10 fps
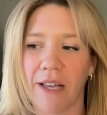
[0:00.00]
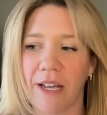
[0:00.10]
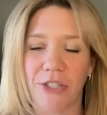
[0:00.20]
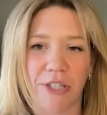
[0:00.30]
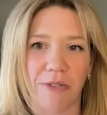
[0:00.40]

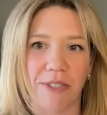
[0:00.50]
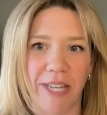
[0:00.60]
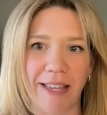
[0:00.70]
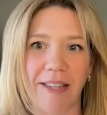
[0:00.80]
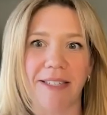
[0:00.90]
She goes,
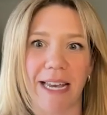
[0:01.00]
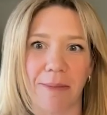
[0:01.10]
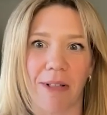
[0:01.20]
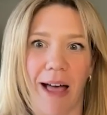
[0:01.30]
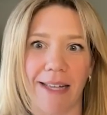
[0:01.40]
take the
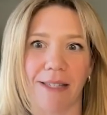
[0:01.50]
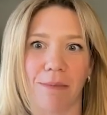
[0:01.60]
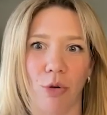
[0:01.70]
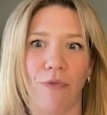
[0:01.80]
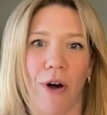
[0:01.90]
damn class
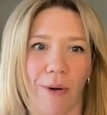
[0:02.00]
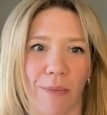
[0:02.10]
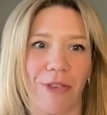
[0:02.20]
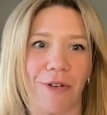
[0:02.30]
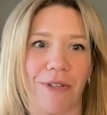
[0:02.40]
and move on
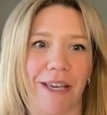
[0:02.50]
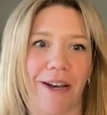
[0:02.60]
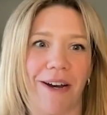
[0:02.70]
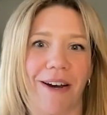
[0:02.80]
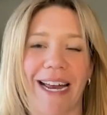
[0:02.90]
with your
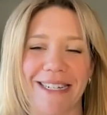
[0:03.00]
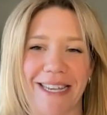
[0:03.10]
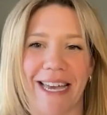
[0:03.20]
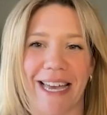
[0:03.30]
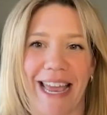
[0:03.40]
year. I
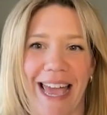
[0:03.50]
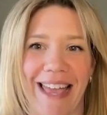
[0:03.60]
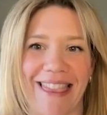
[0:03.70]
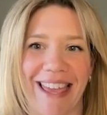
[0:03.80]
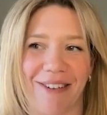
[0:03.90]
did.
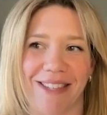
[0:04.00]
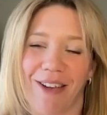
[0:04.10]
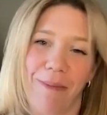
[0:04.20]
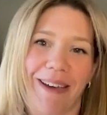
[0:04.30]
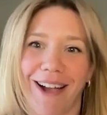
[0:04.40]
And then I was like,
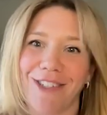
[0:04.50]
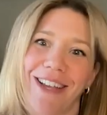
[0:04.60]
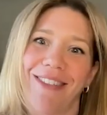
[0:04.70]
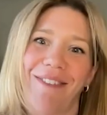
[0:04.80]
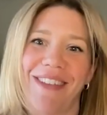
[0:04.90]
oh my gosh,
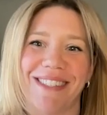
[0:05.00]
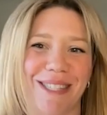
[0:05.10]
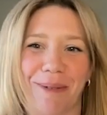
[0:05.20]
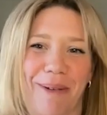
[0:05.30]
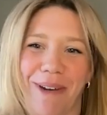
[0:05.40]
I love this. This
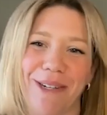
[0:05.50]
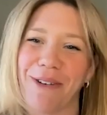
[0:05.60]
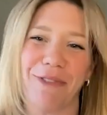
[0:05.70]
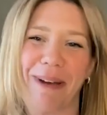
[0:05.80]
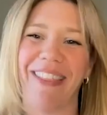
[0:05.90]
is what I want to
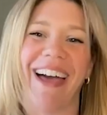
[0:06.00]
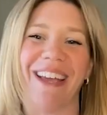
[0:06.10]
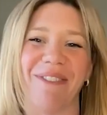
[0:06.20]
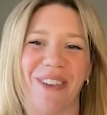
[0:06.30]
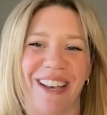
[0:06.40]
do for my
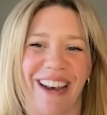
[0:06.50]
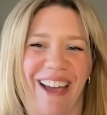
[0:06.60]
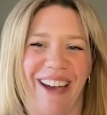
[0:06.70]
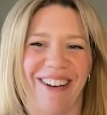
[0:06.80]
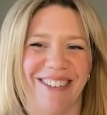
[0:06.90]
life.
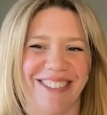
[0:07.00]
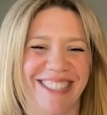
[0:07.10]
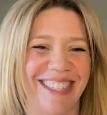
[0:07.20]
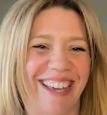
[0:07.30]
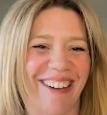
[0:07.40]

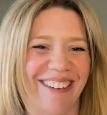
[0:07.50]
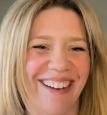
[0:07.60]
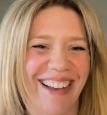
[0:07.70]
So.